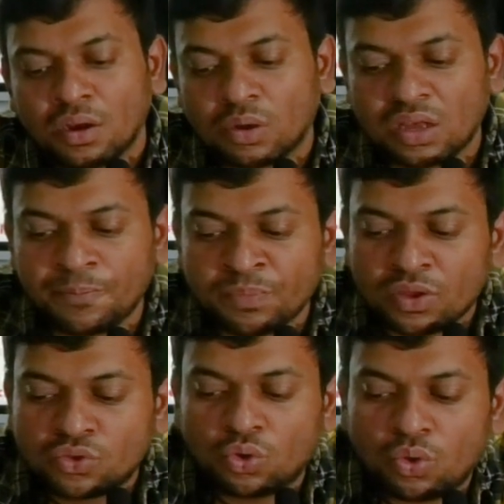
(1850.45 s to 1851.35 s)
Okay,
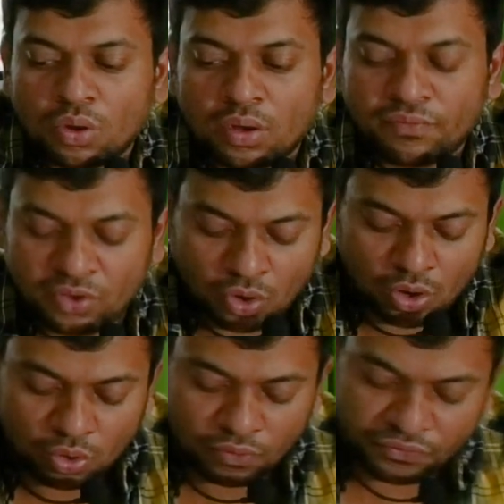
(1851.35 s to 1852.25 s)
so we all
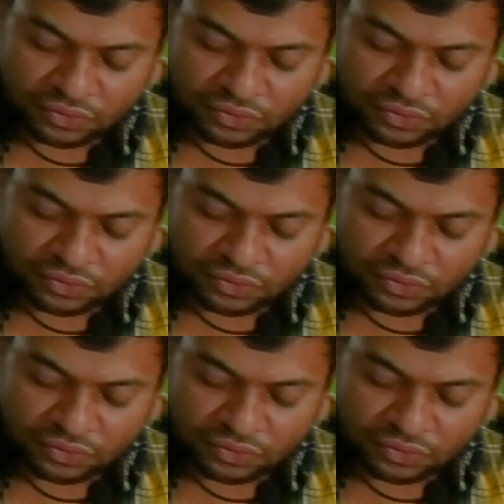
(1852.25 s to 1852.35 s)
know